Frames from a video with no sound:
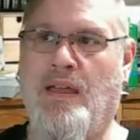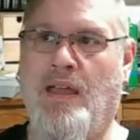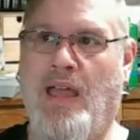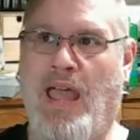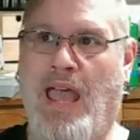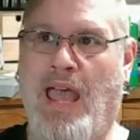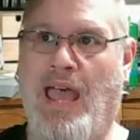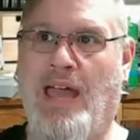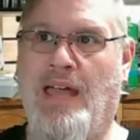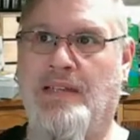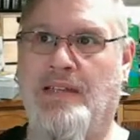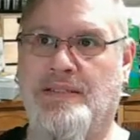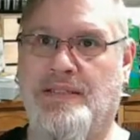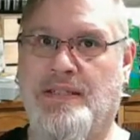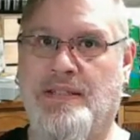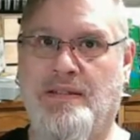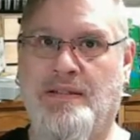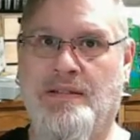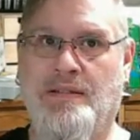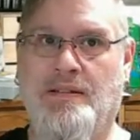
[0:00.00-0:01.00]

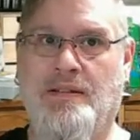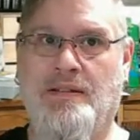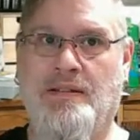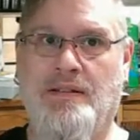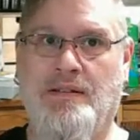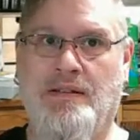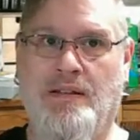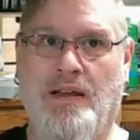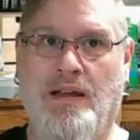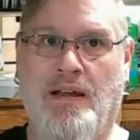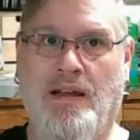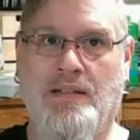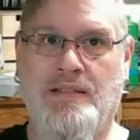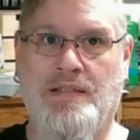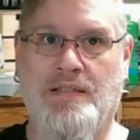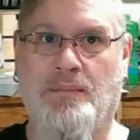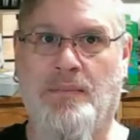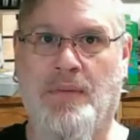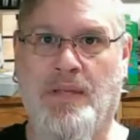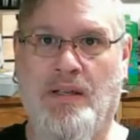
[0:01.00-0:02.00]
as
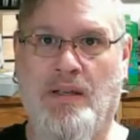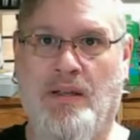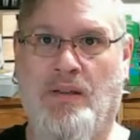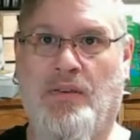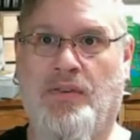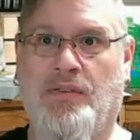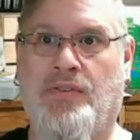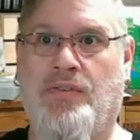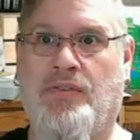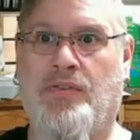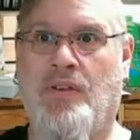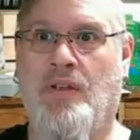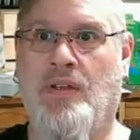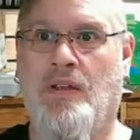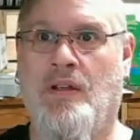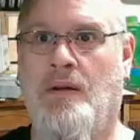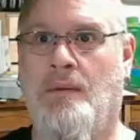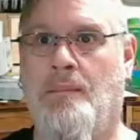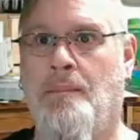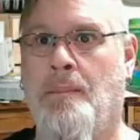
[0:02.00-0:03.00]
something else.
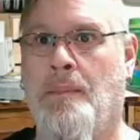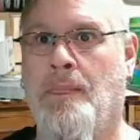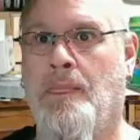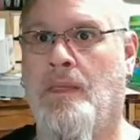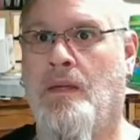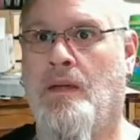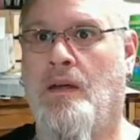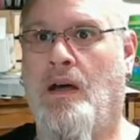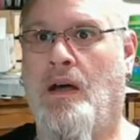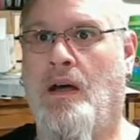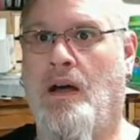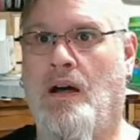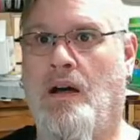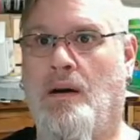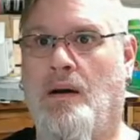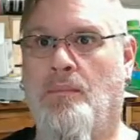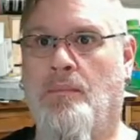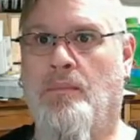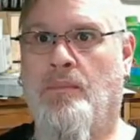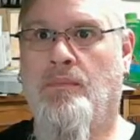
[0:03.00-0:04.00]

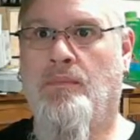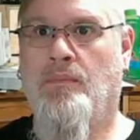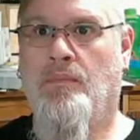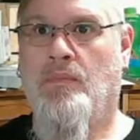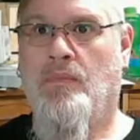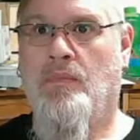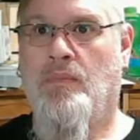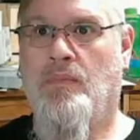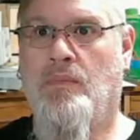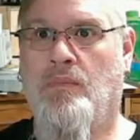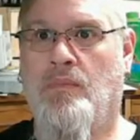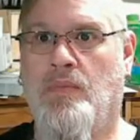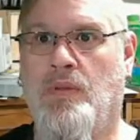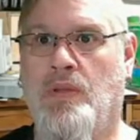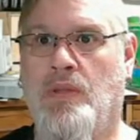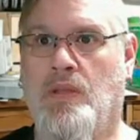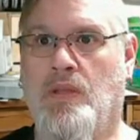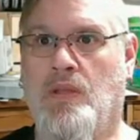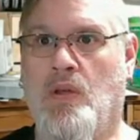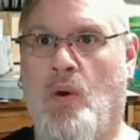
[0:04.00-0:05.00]

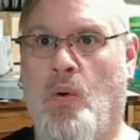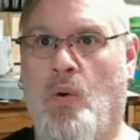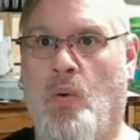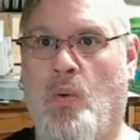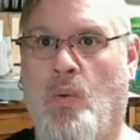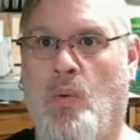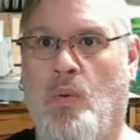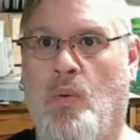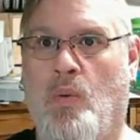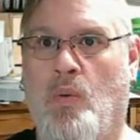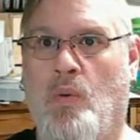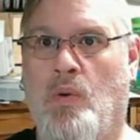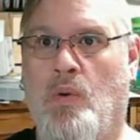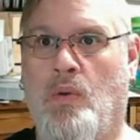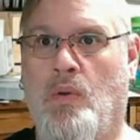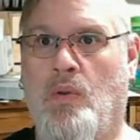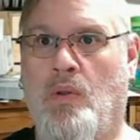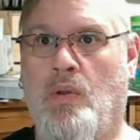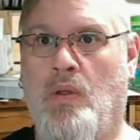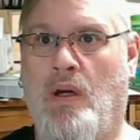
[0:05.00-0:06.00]
You know,
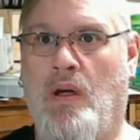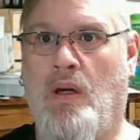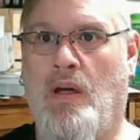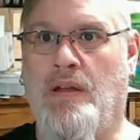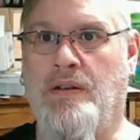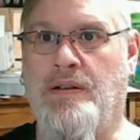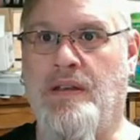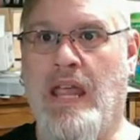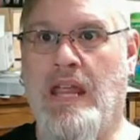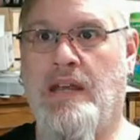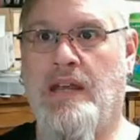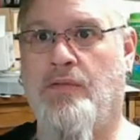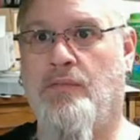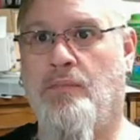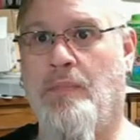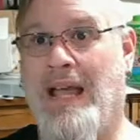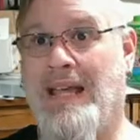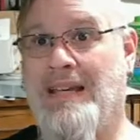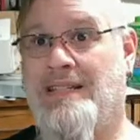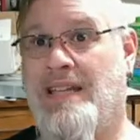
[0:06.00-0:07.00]
a native
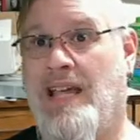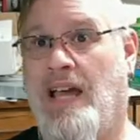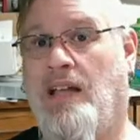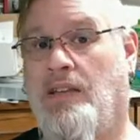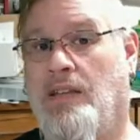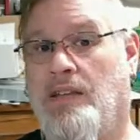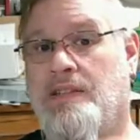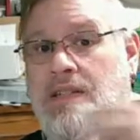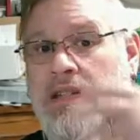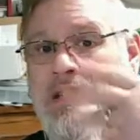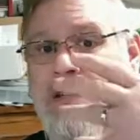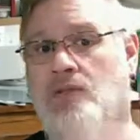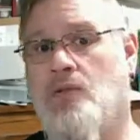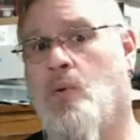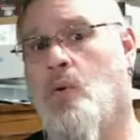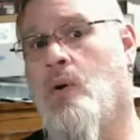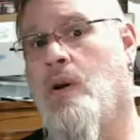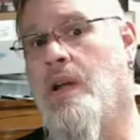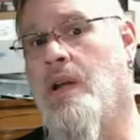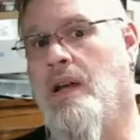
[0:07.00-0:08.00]
might tell a
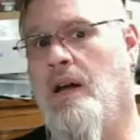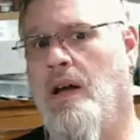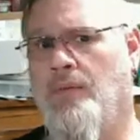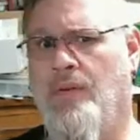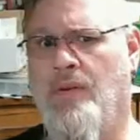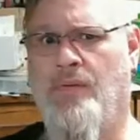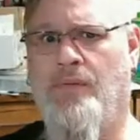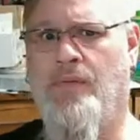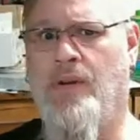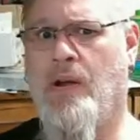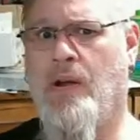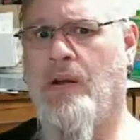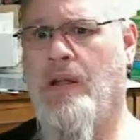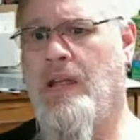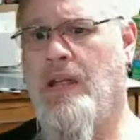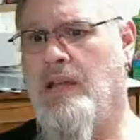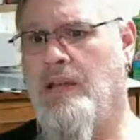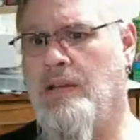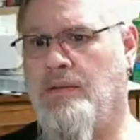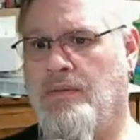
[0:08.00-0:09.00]
story of a
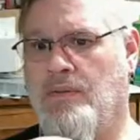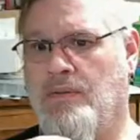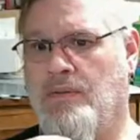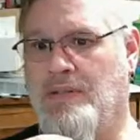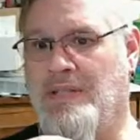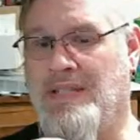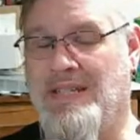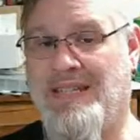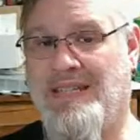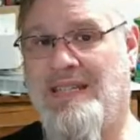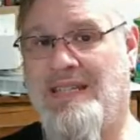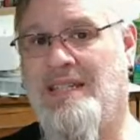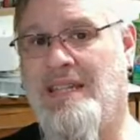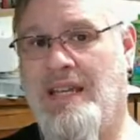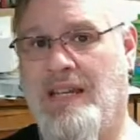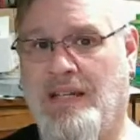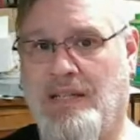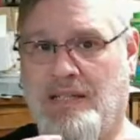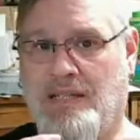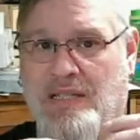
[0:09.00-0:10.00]
very
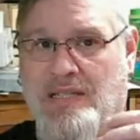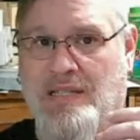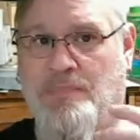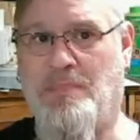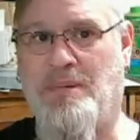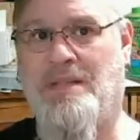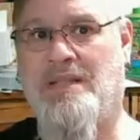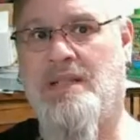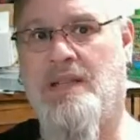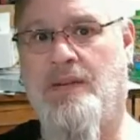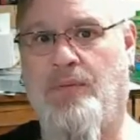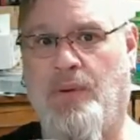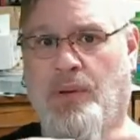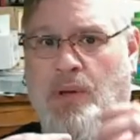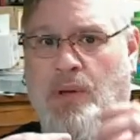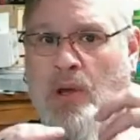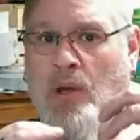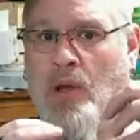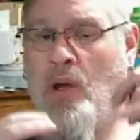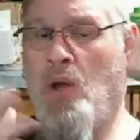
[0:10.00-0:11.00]
distinct,
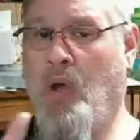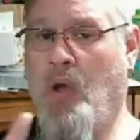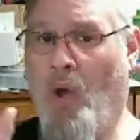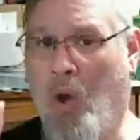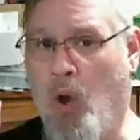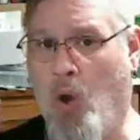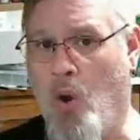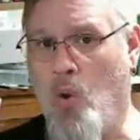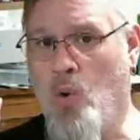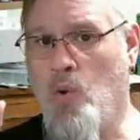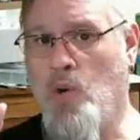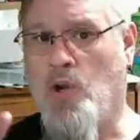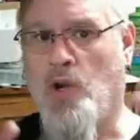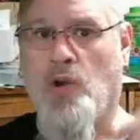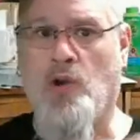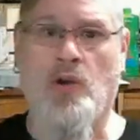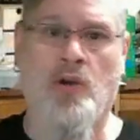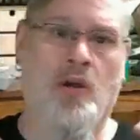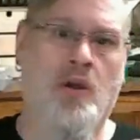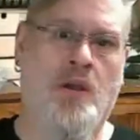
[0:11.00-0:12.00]
specific
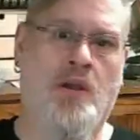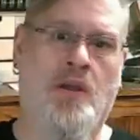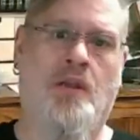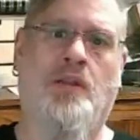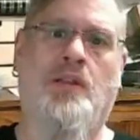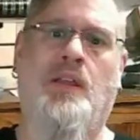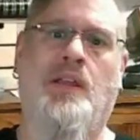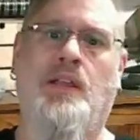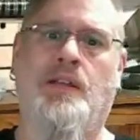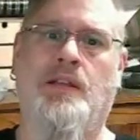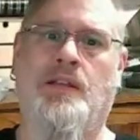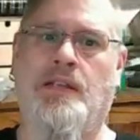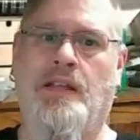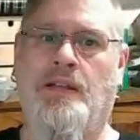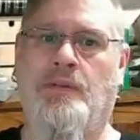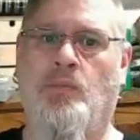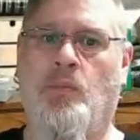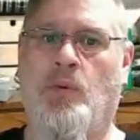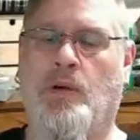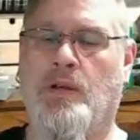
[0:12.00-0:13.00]
ogre
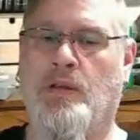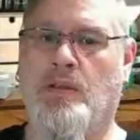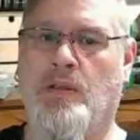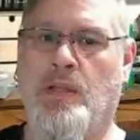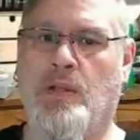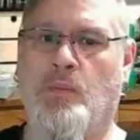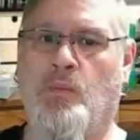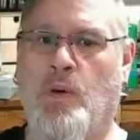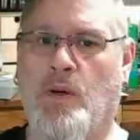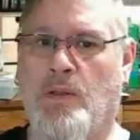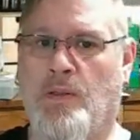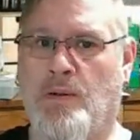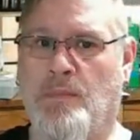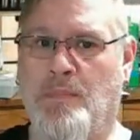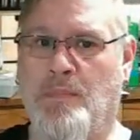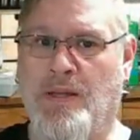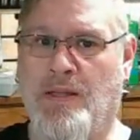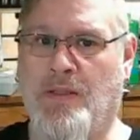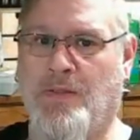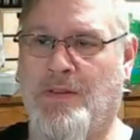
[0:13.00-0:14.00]
in one of their
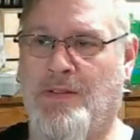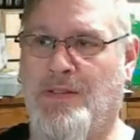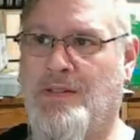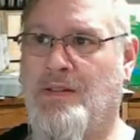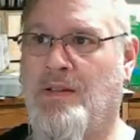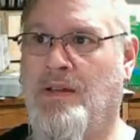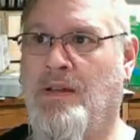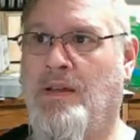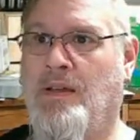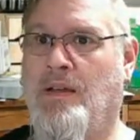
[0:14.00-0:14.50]
myths,